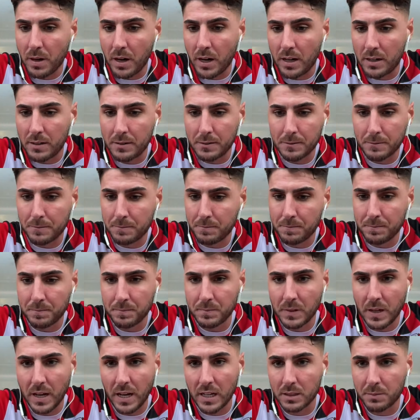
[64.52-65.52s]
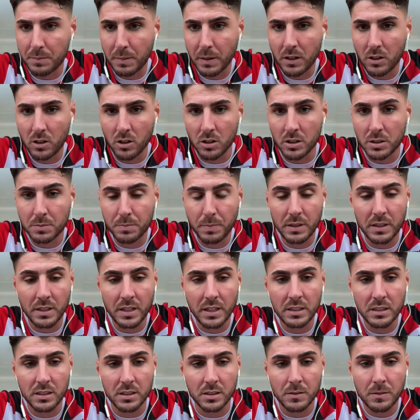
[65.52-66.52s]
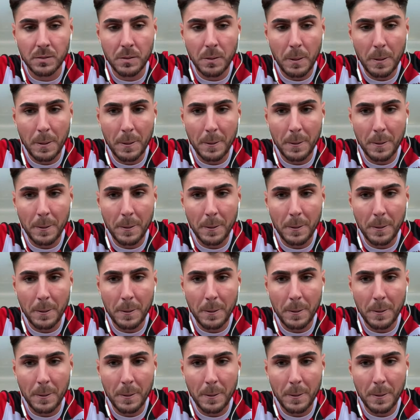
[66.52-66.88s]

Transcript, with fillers: But yeah, it's been good. It's been decent.